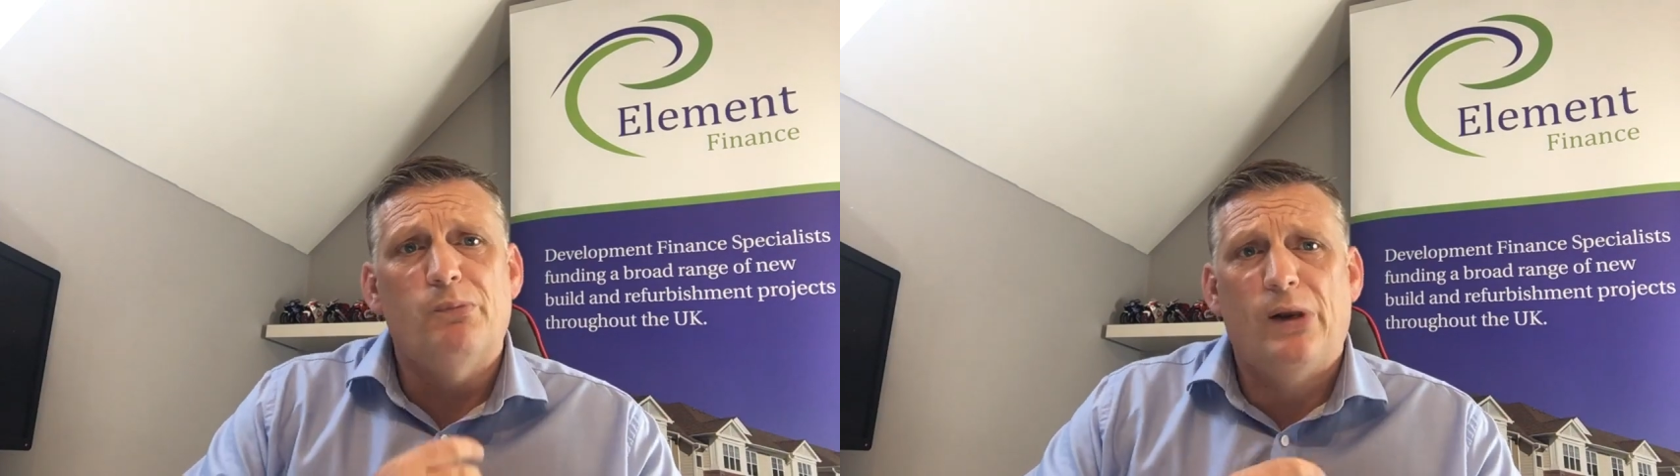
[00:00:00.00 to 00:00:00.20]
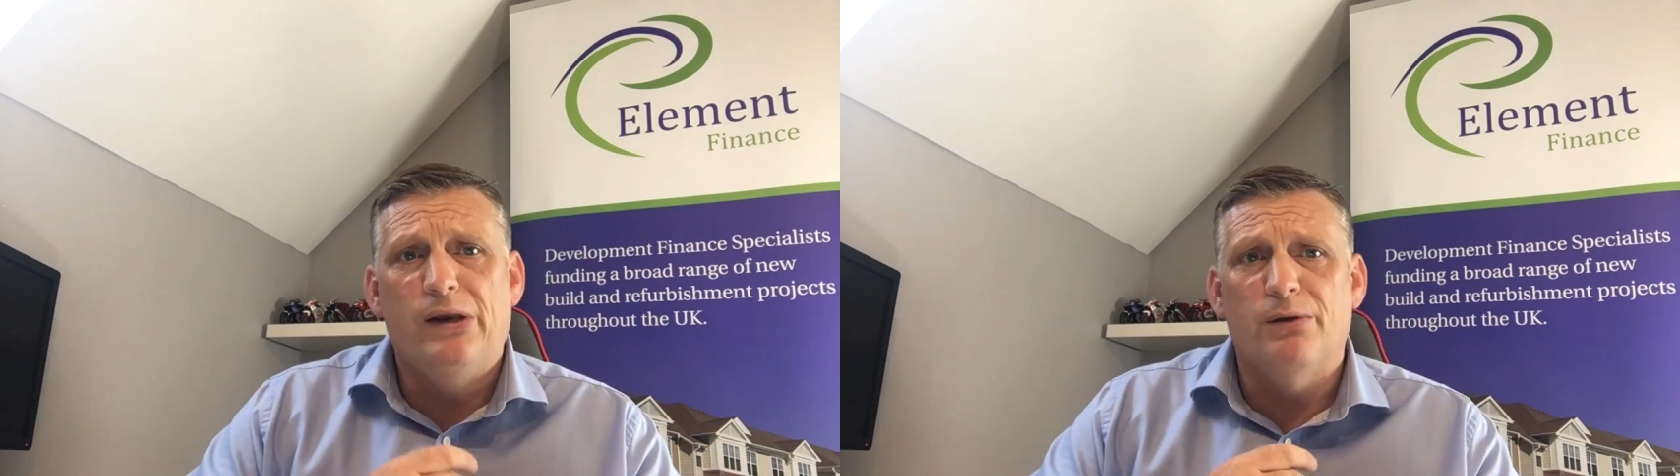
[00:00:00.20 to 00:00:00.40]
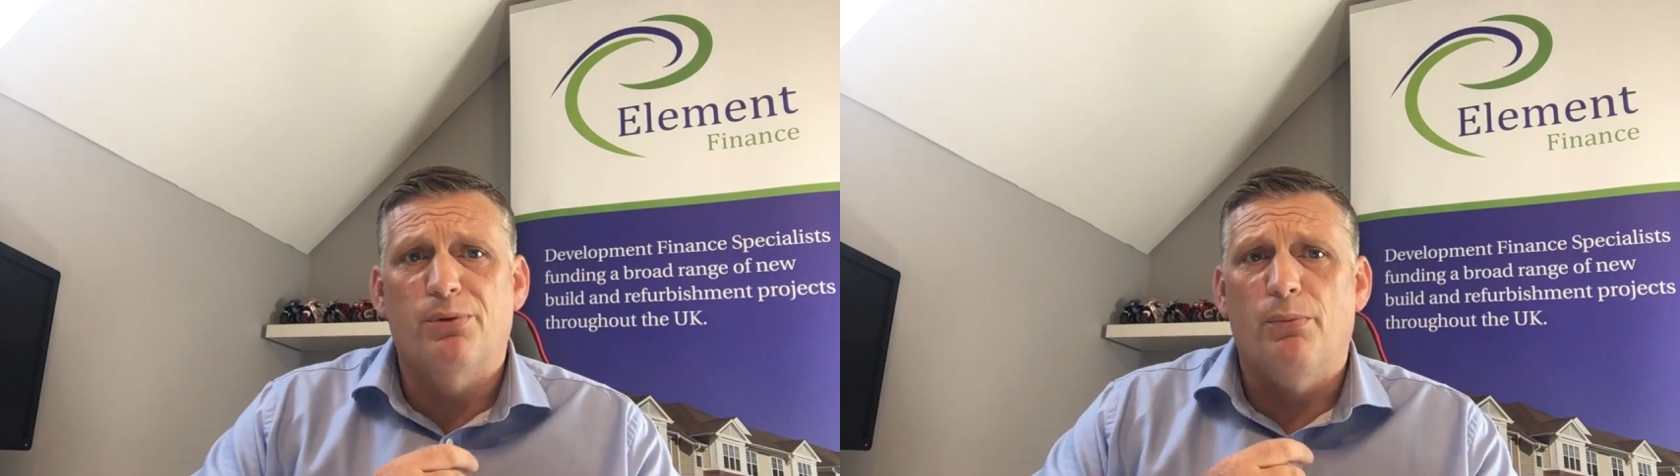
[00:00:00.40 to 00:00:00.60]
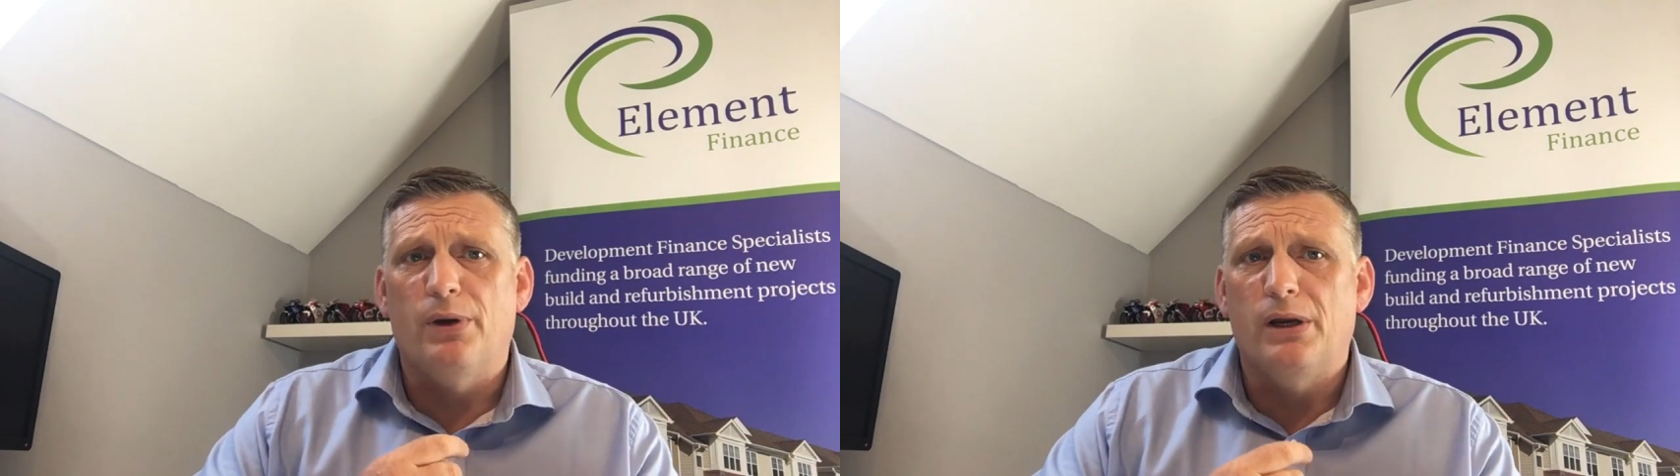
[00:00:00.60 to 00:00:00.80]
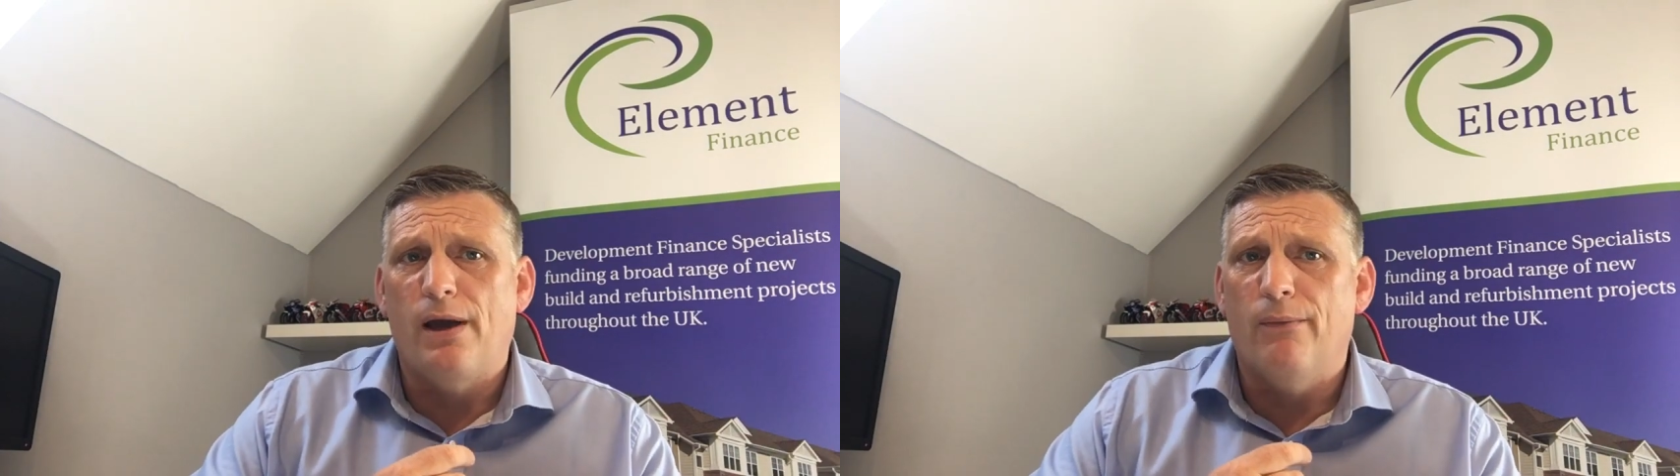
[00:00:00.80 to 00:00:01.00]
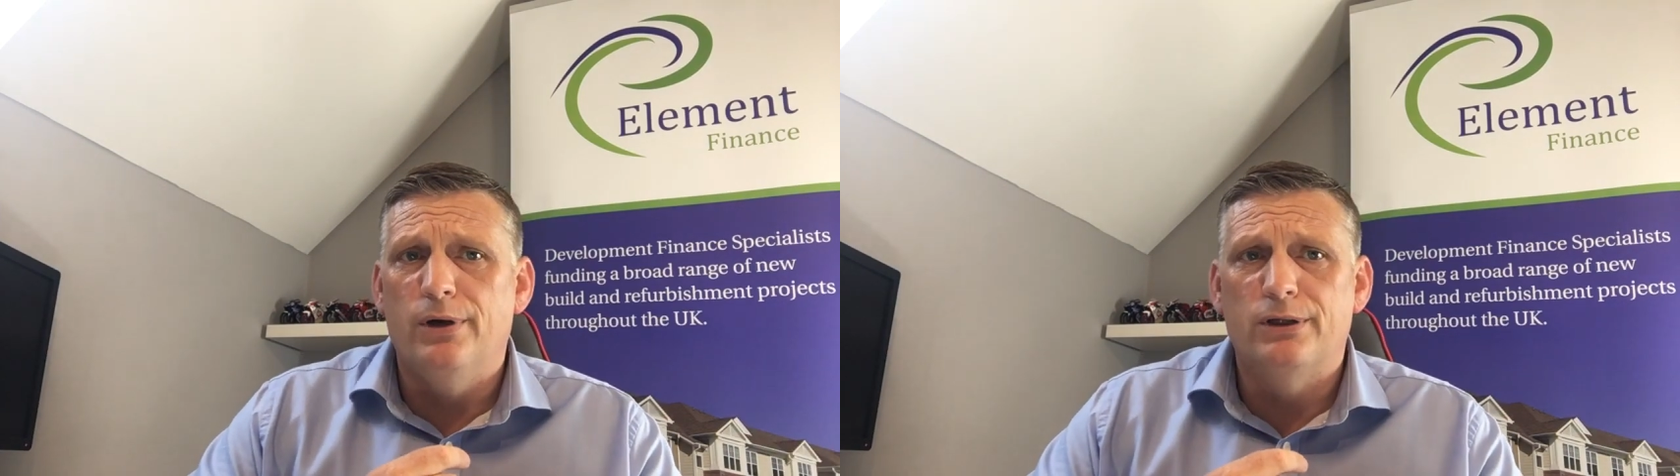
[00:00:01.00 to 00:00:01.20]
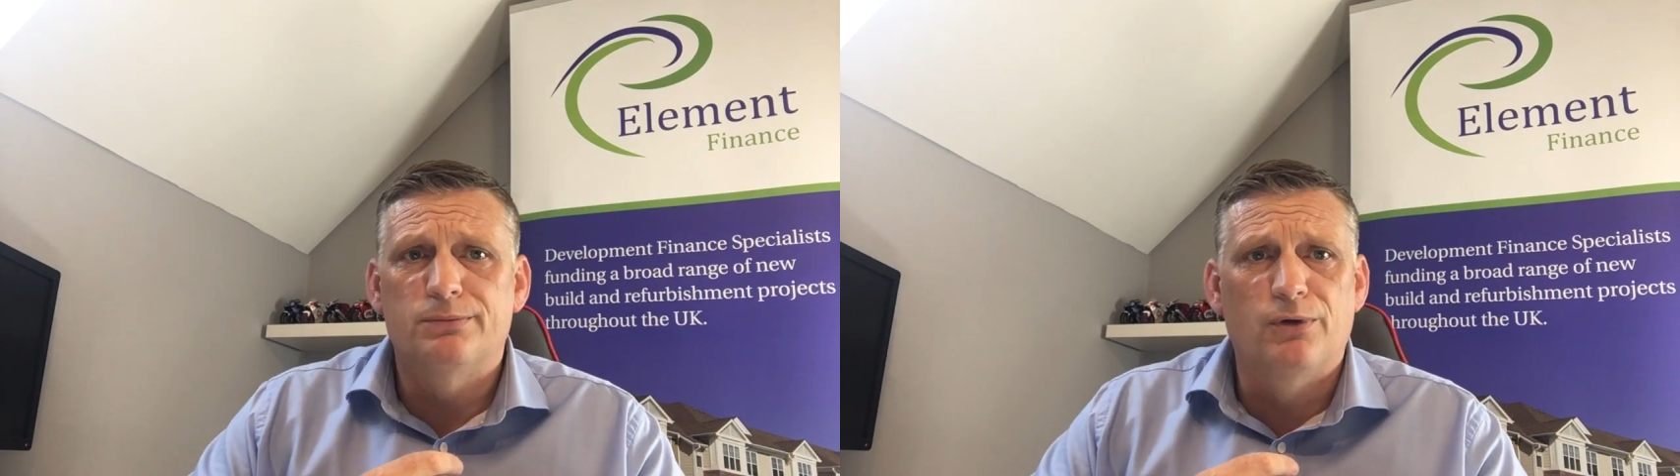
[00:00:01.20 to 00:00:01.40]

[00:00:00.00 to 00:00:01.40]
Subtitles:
Plenty of property networks.